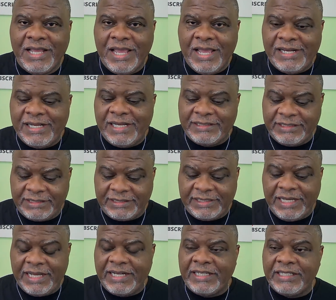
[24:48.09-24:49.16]
And I
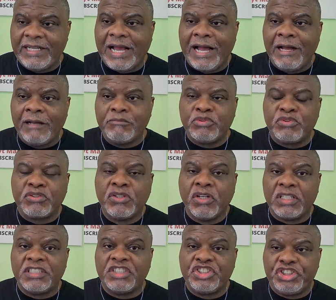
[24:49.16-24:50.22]
decided I'm going
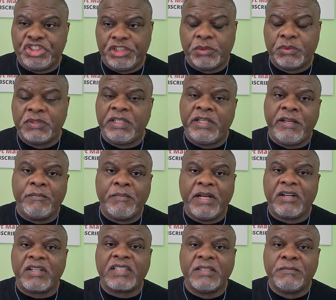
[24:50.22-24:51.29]
to show the
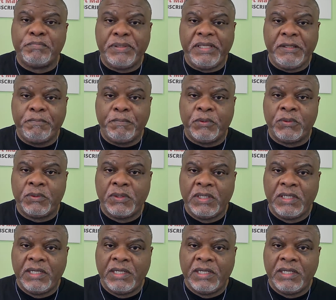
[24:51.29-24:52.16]
American people